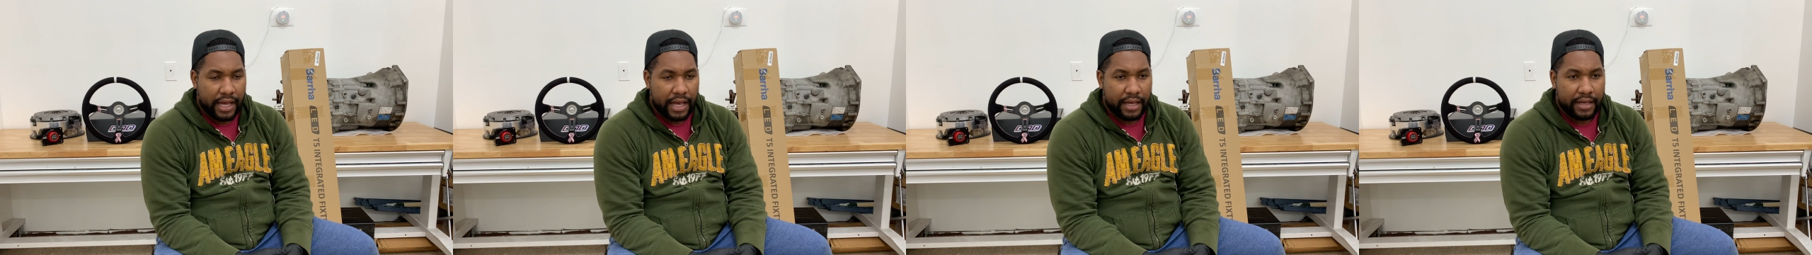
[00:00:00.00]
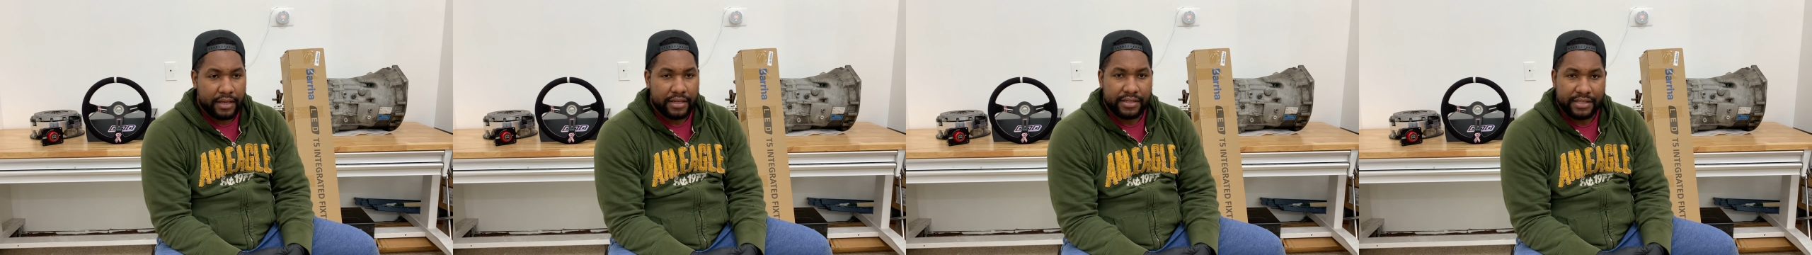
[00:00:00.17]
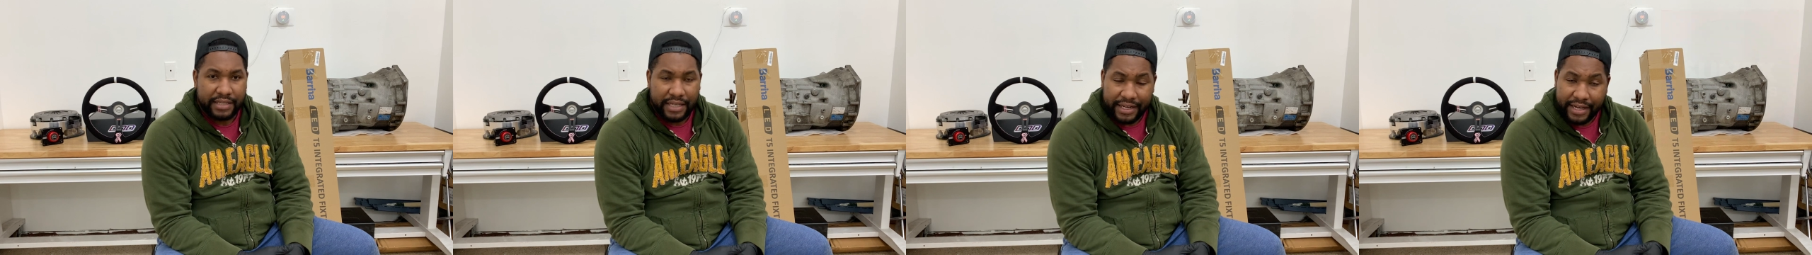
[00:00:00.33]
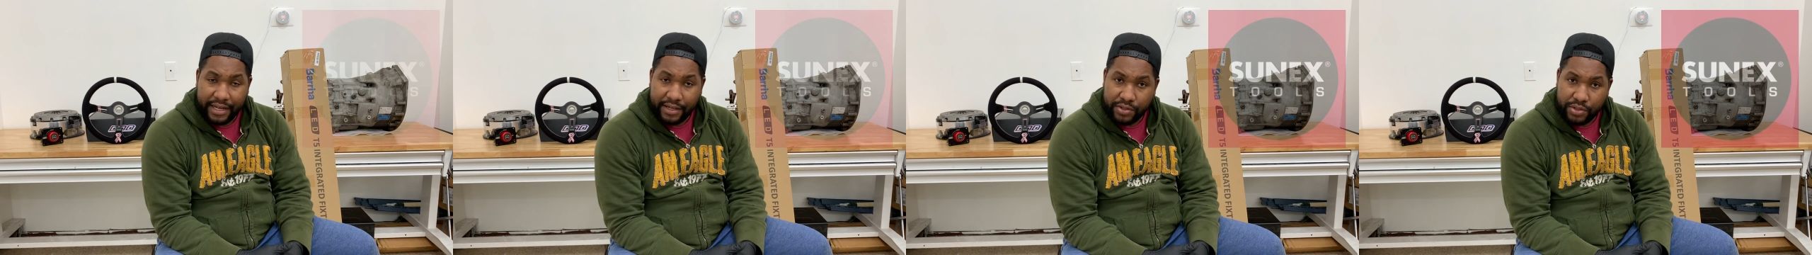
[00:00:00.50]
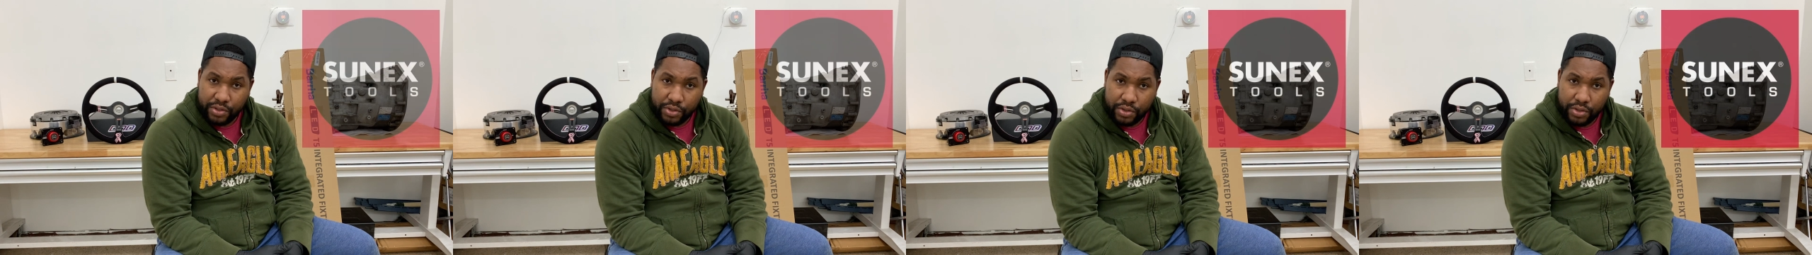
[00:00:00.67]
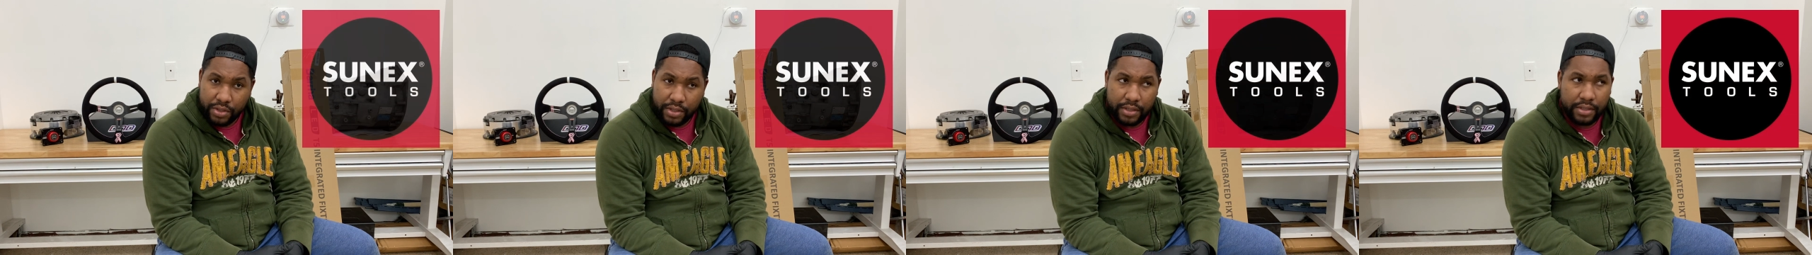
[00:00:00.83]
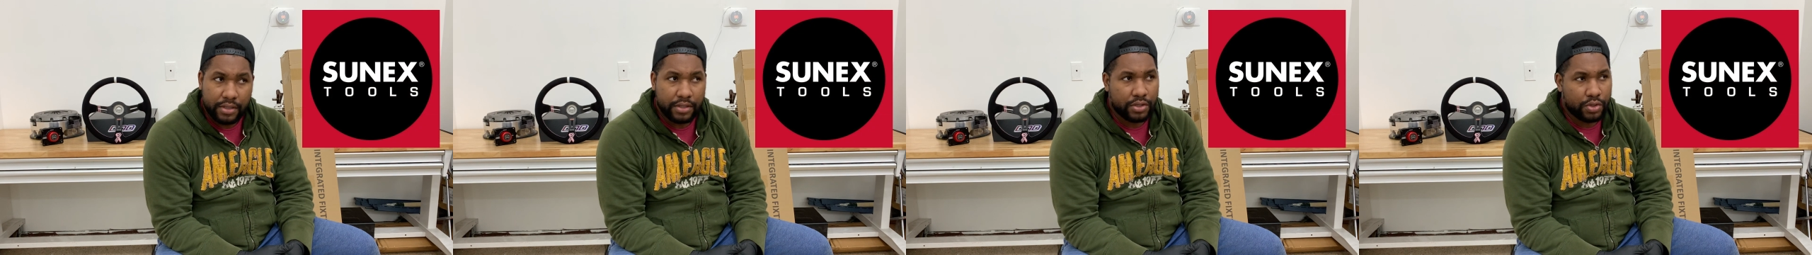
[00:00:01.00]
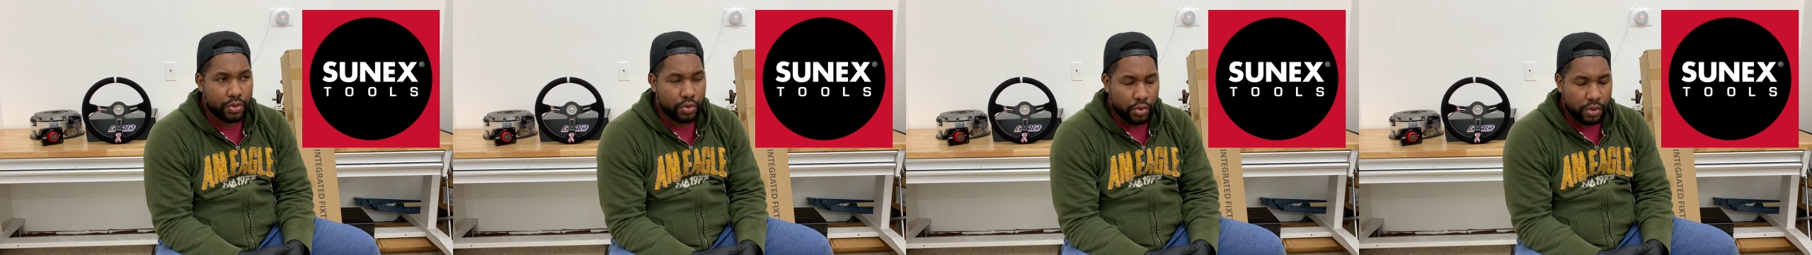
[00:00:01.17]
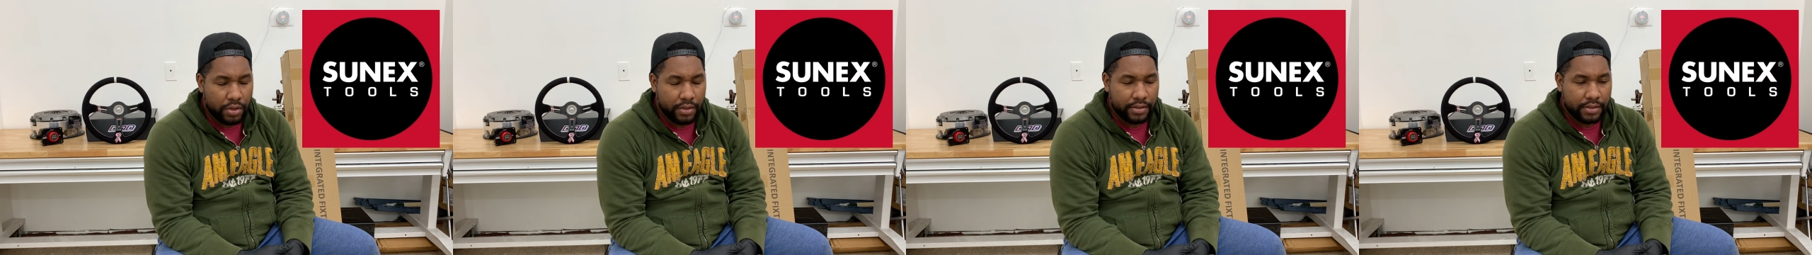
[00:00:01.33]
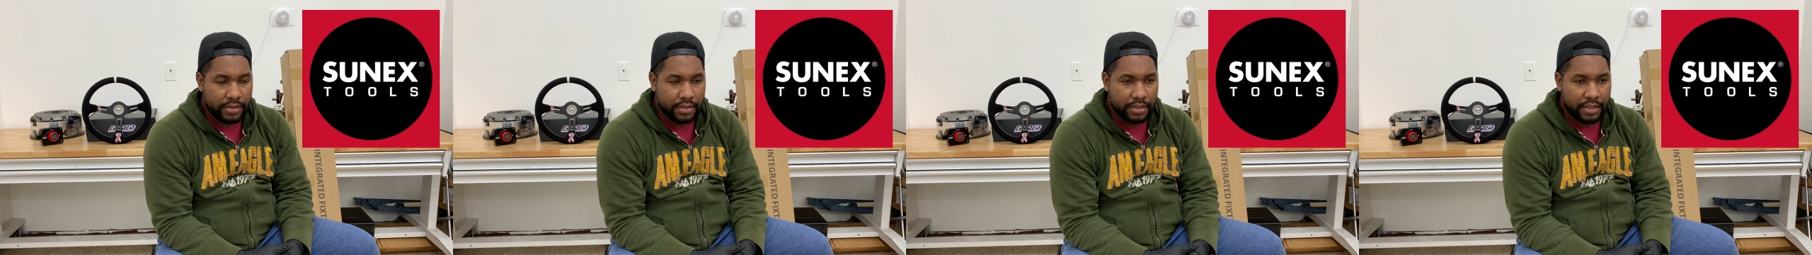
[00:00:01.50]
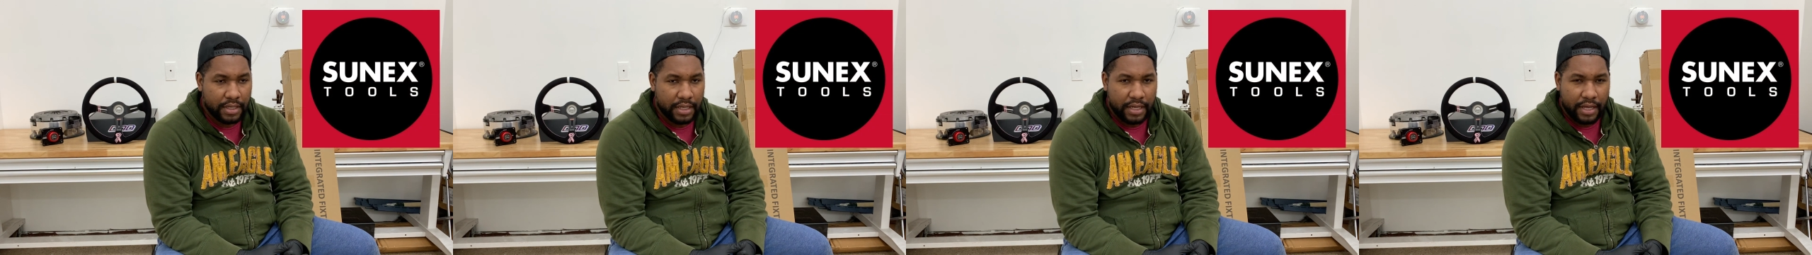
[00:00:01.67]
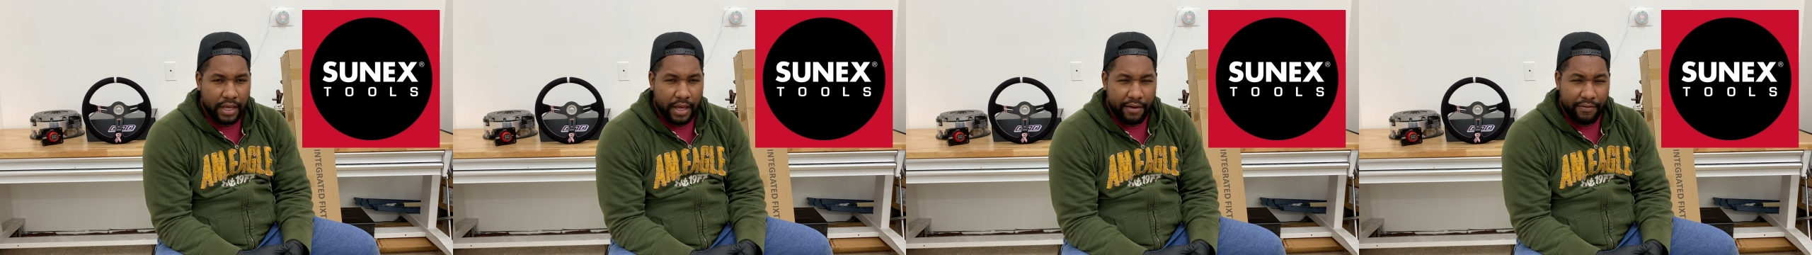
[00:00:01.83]
Sonix Tools,
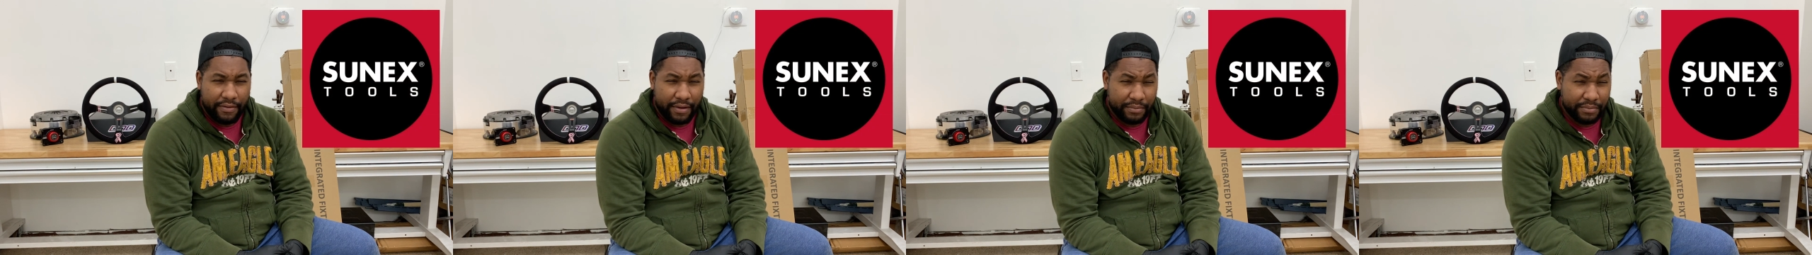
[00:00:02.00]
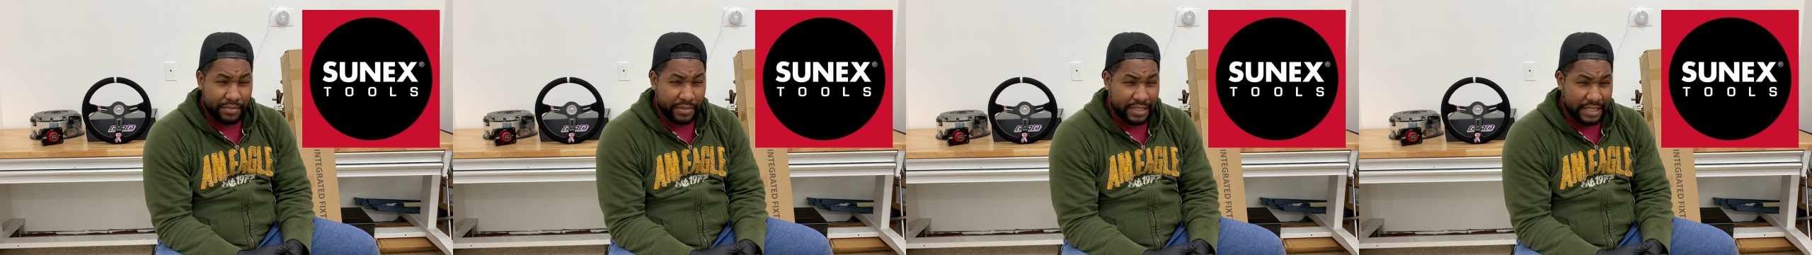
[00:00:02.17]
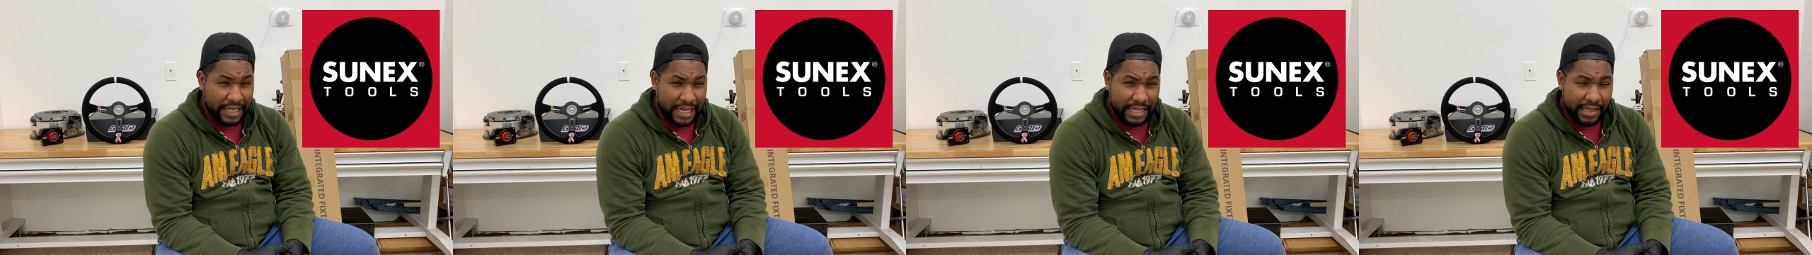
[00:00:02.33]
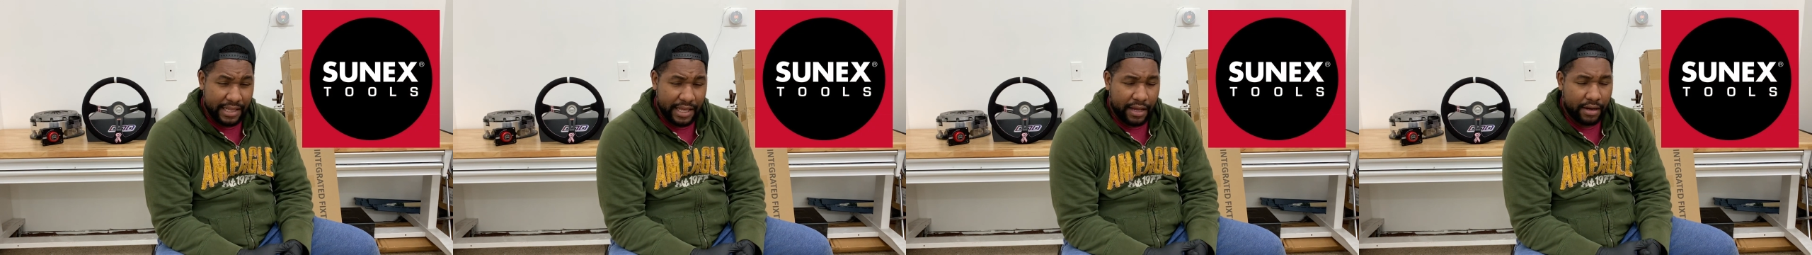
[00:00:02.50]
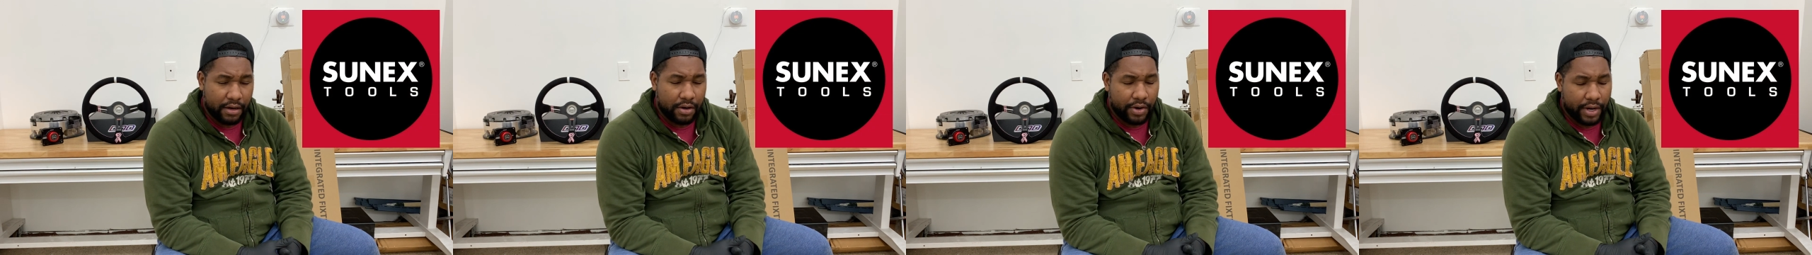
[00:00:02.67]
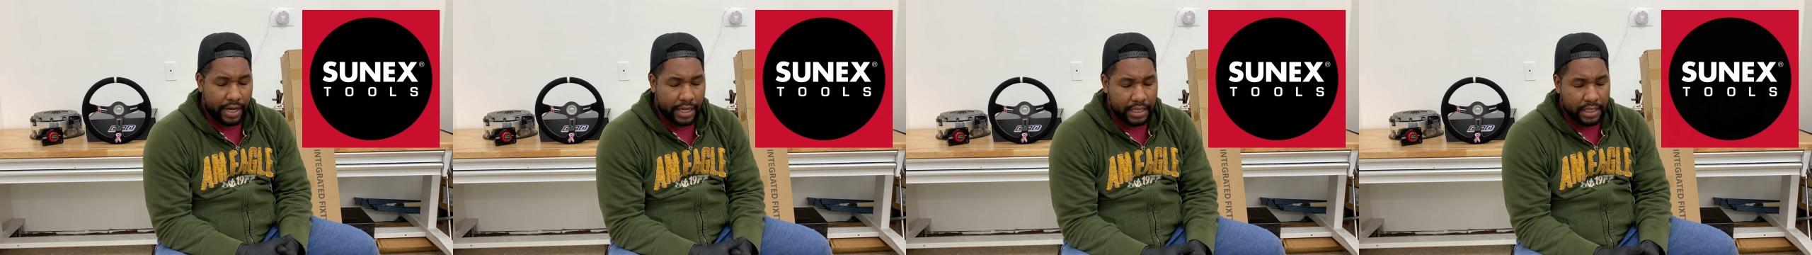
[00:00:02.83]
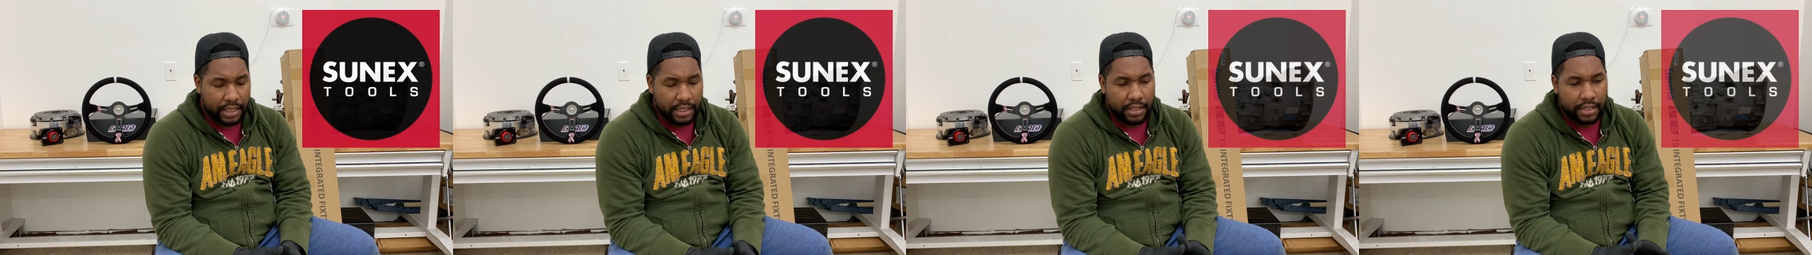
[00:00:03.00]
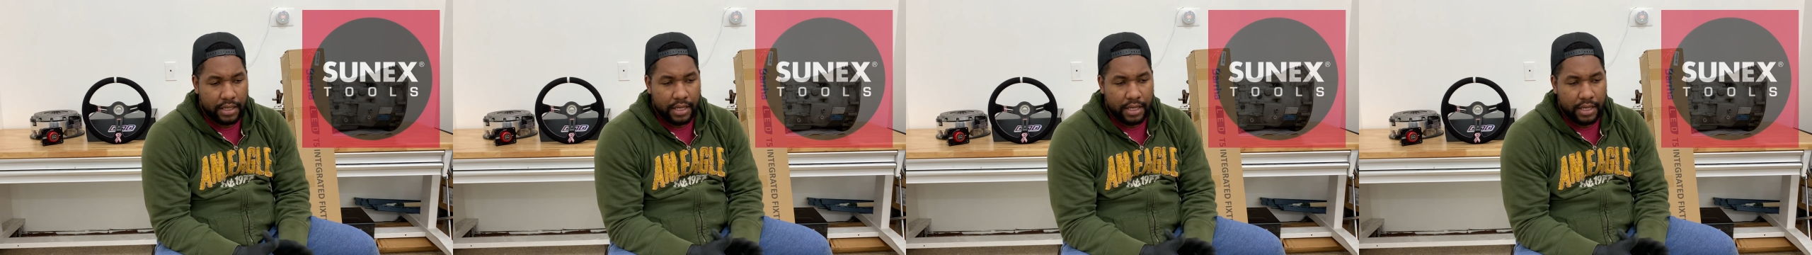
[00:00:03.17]
if I'm saying that correctly.